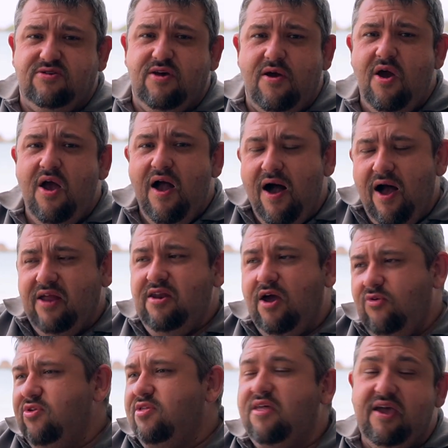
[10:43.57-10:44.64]
So I
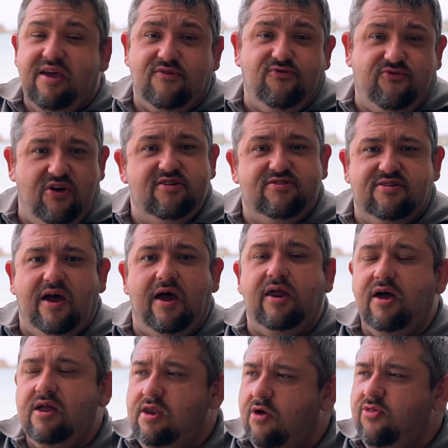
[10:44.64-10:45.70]
know that they can fix that, and
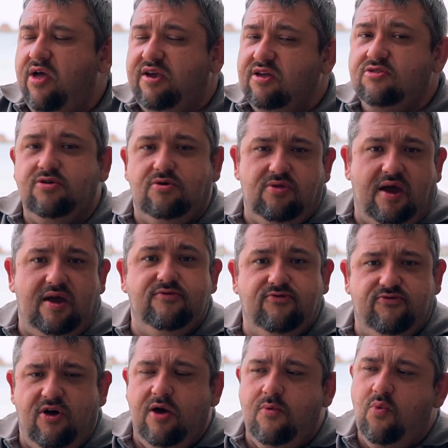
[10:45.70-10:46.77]
I know they can do that in
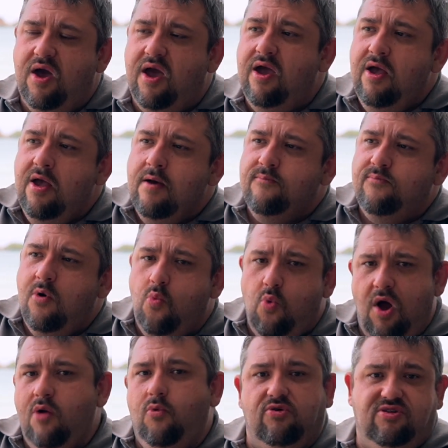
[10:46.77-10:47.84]
firmware, but
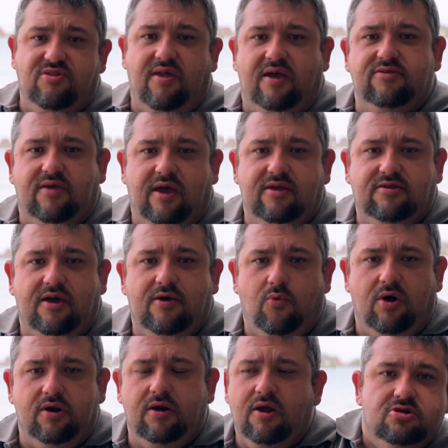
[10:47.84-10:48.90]
why wasn't that there day
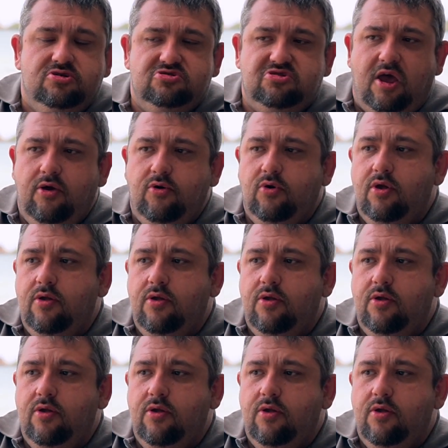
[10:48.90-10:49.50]
one? So